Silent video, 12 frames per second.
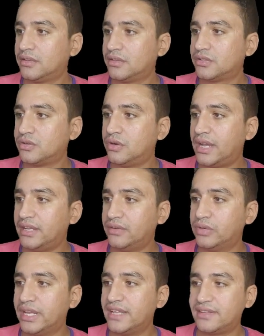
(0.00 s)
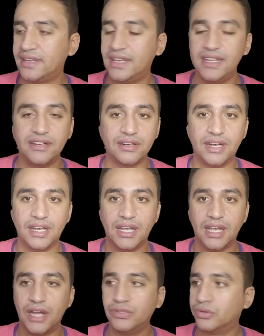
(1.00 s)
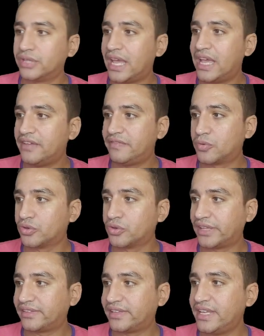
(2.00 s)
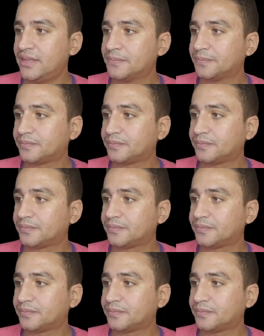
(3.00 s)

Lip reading: So I will hit here, I don't have a product key.